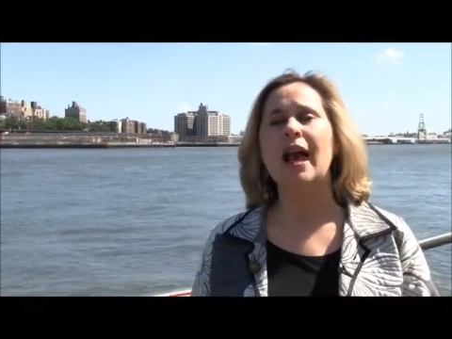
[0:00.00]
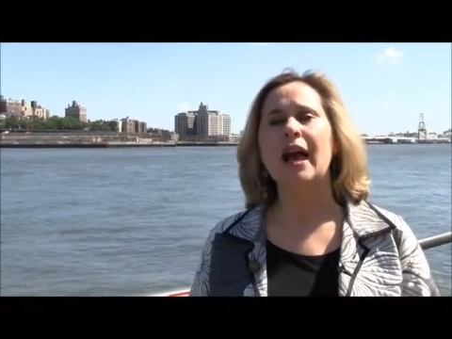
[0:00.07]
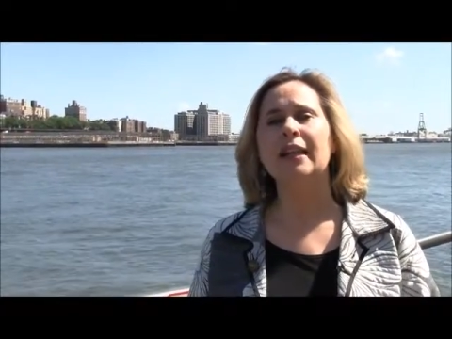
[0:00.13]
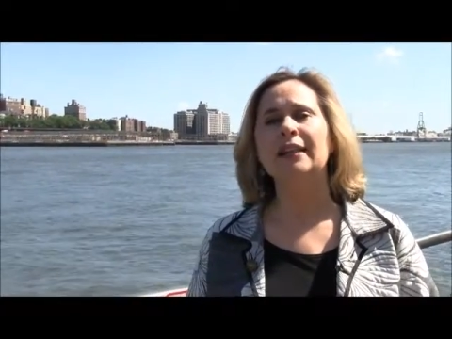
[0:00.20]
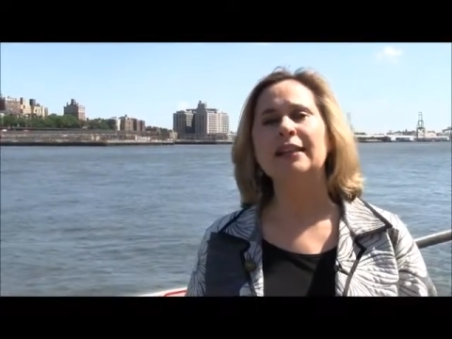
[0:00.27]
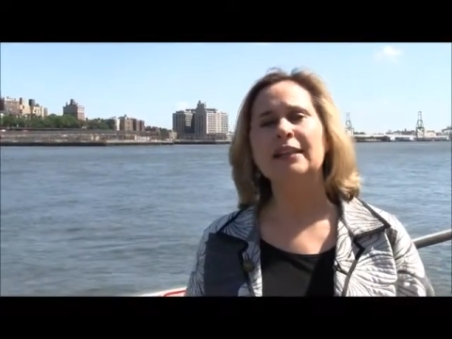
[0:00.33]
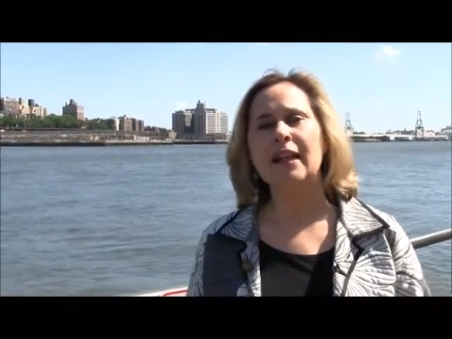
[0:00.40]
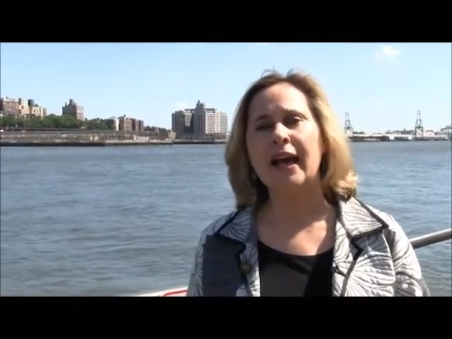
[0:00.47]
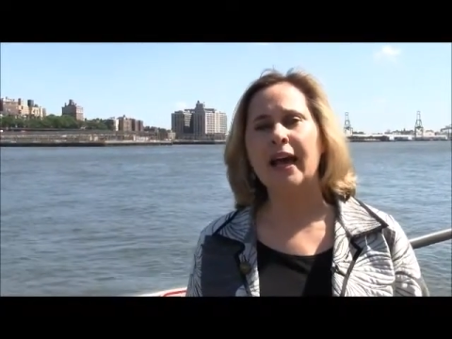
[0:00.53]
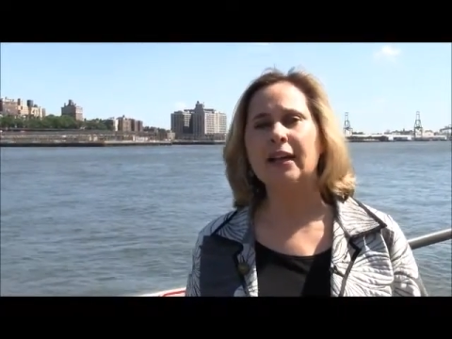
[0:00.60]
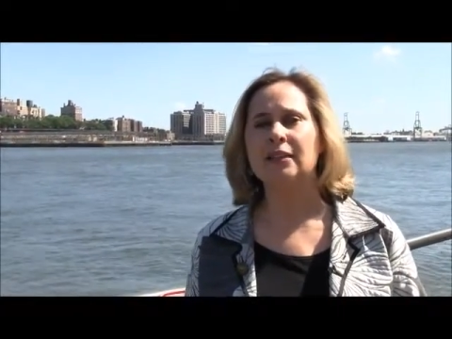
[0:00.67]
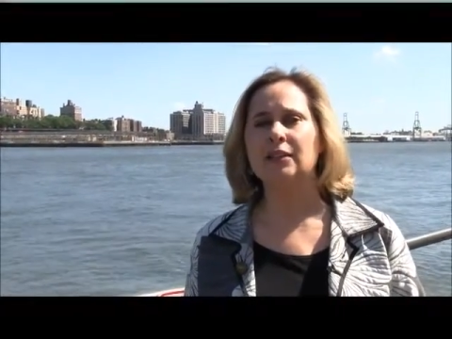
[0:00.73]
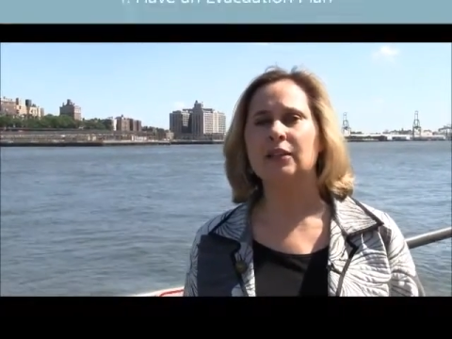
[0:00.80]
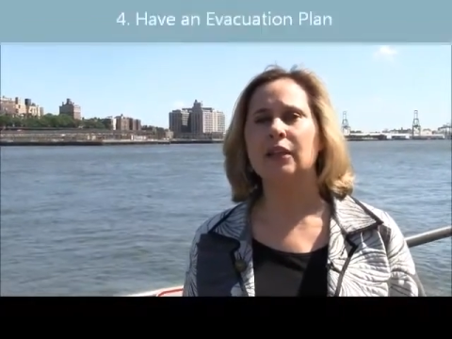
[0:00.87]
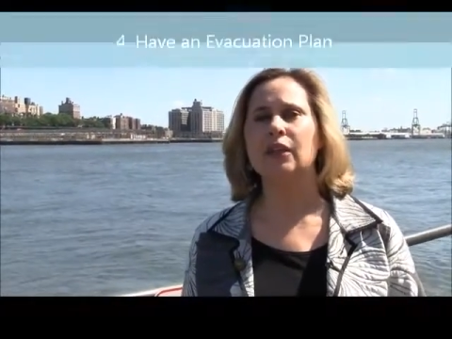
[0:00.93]
And
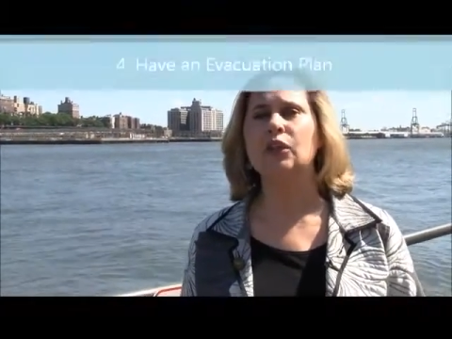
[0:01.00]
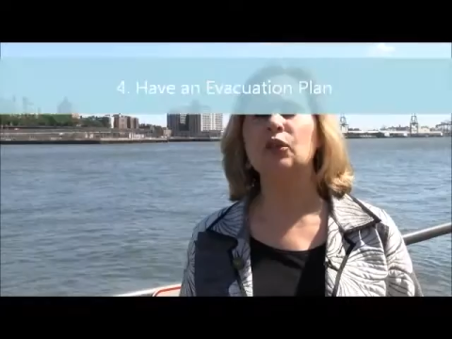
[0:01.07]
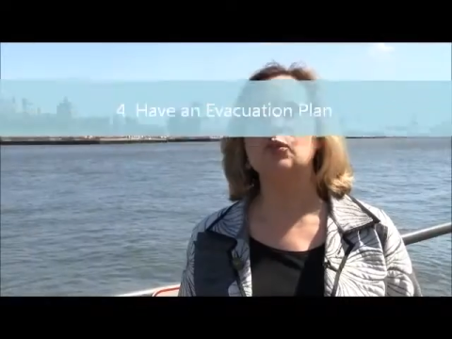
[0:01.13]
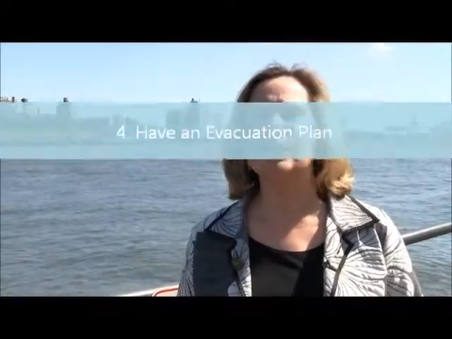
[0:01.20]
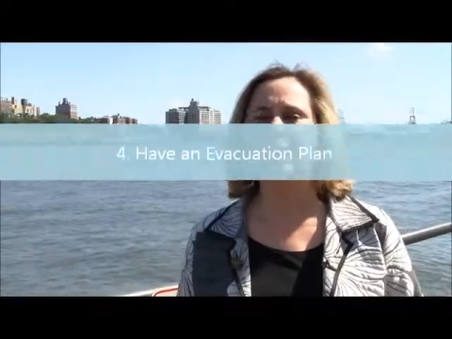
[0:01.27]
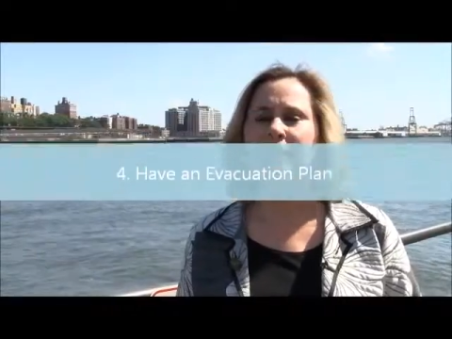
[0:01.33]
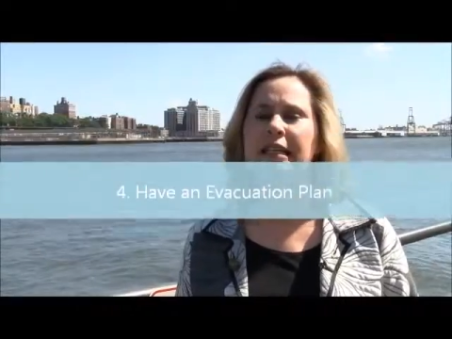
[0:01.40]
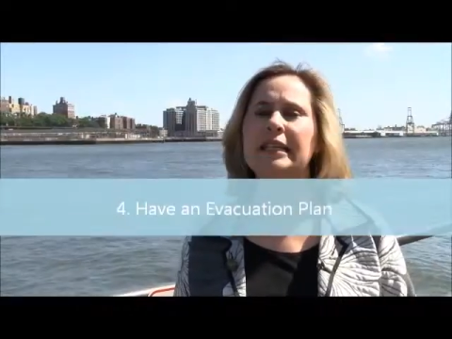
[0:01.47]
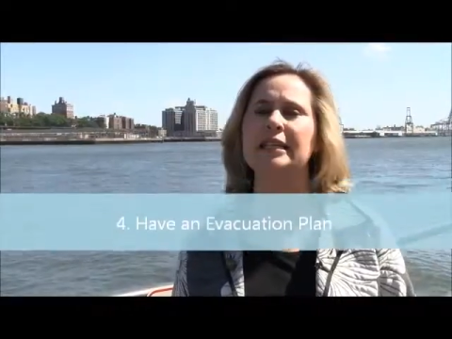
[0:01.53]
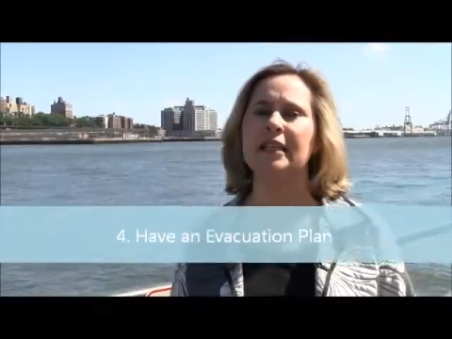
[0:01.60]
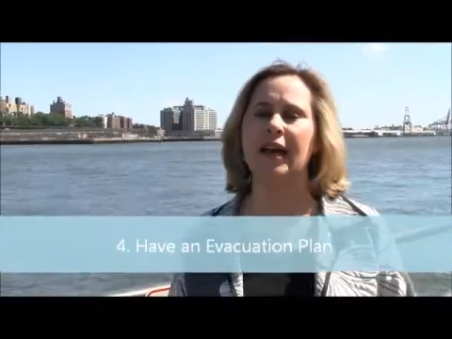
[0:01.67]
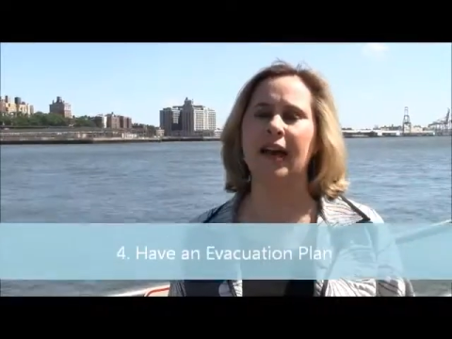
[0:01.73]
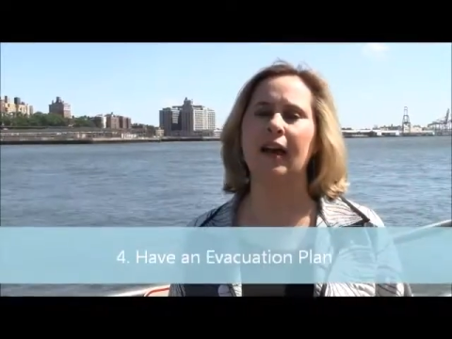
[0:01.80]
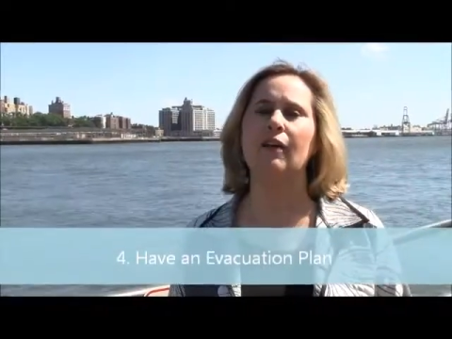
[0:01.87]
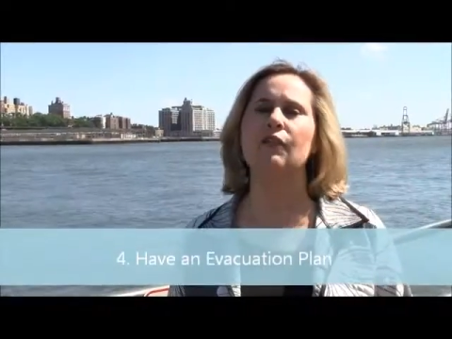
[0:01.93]
lastly, you need
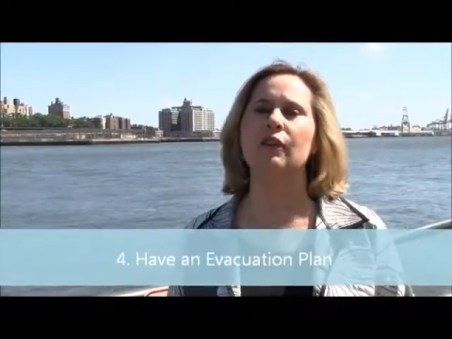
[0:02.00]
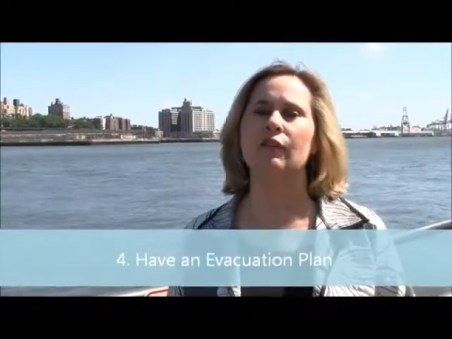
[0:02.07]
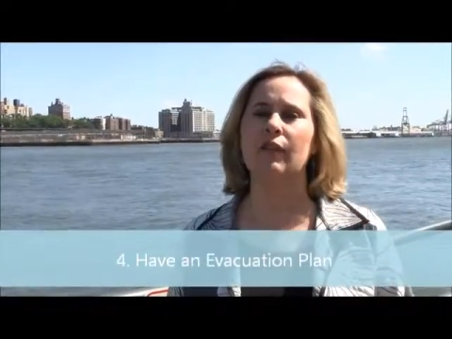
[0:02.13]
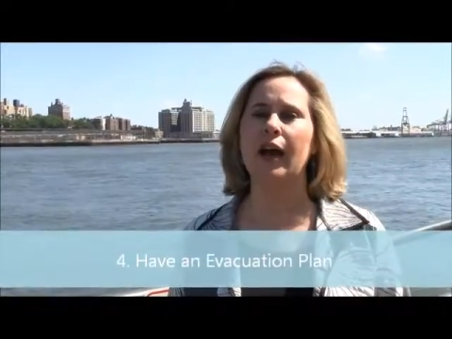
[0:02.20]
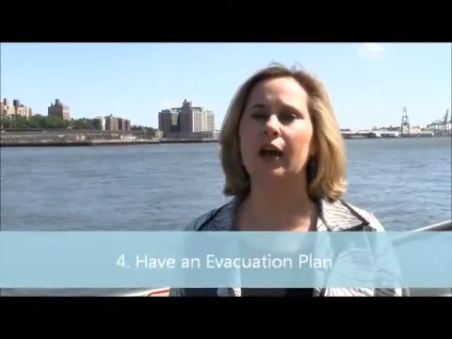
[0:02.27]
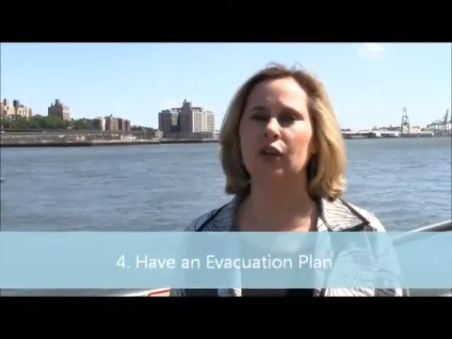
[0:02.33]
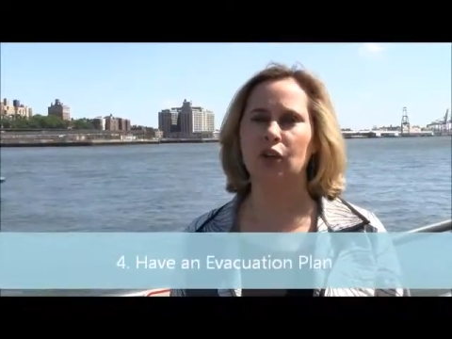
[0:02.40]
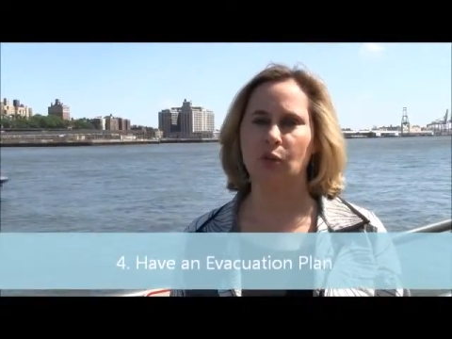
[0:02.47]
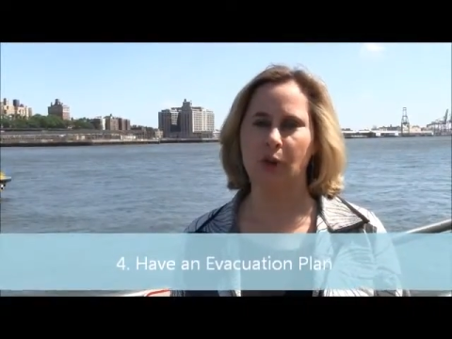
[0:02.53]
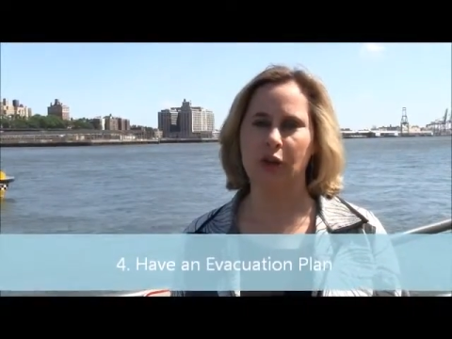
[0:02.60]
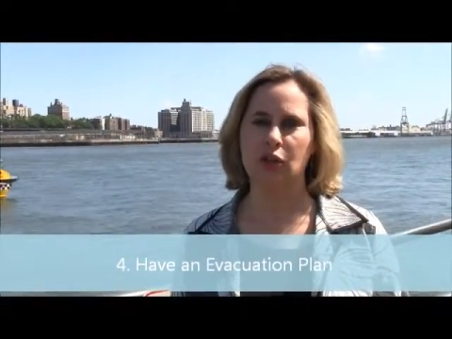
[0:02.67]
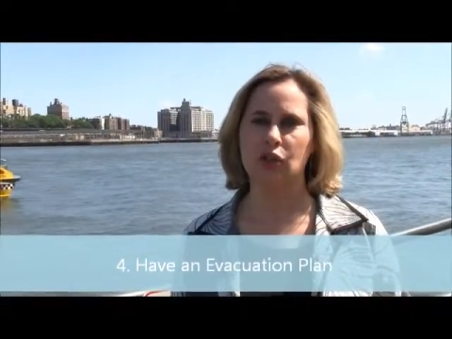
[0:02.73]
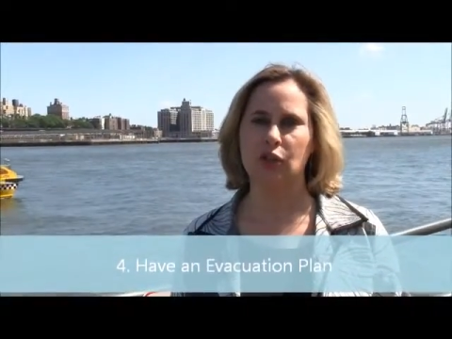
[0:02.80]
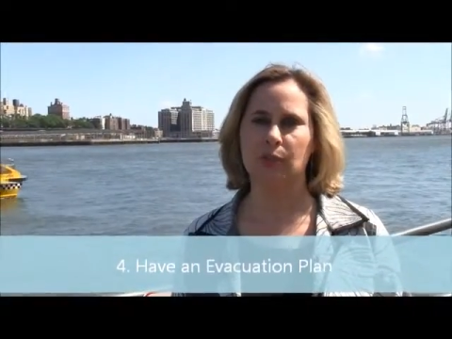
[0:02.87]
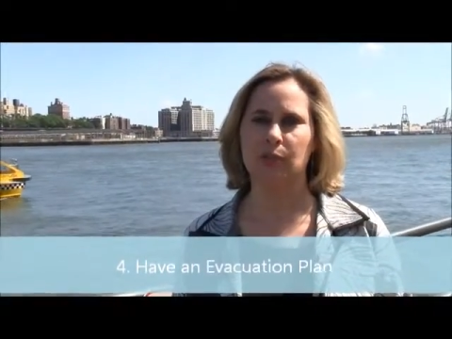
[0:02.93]
to have an
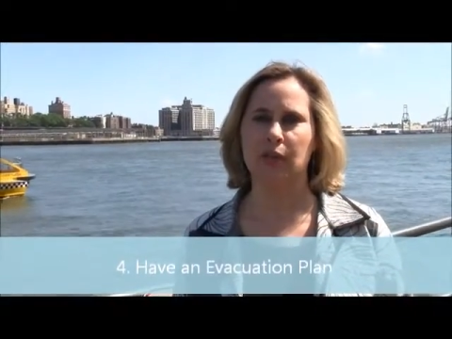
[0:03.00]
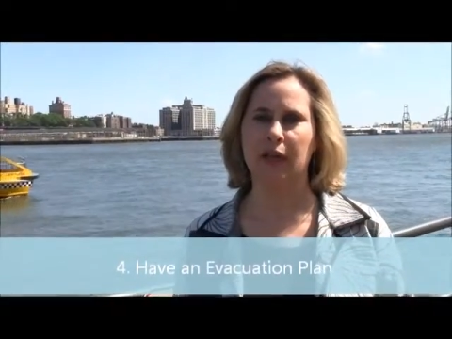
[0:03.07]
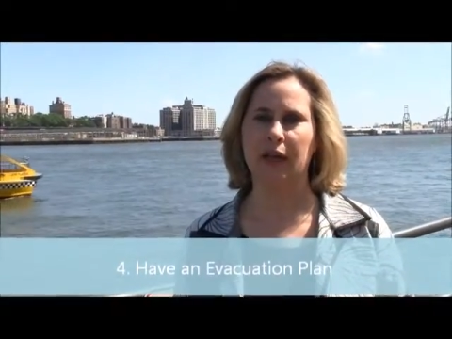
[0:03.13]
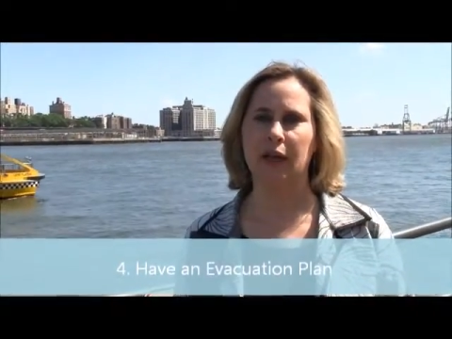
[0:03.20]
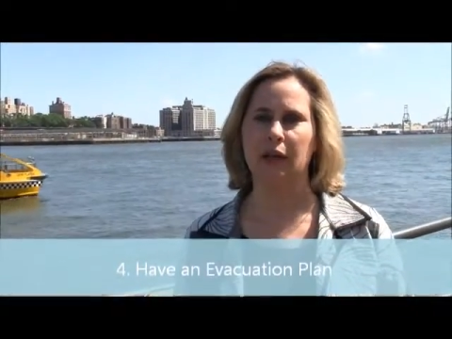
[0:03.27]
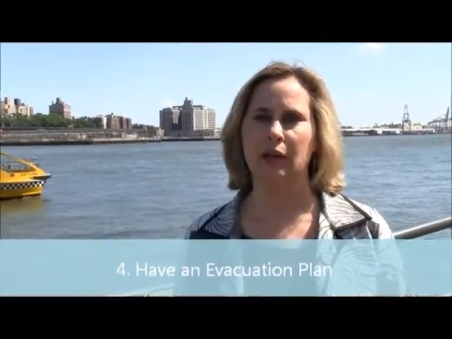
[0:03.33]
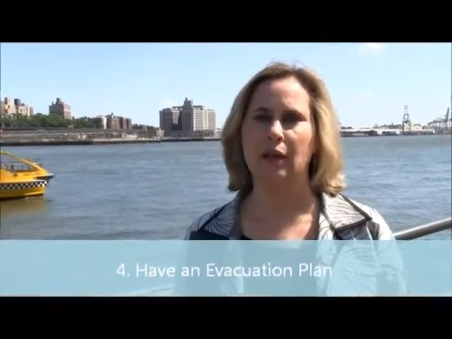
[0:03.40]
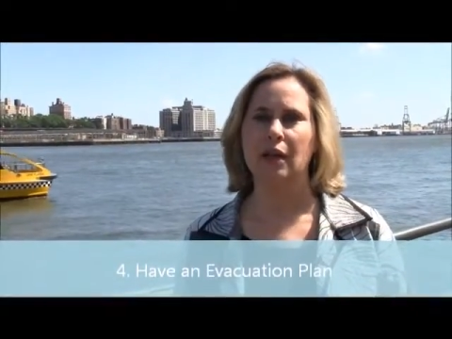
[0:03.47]
evacuation plan.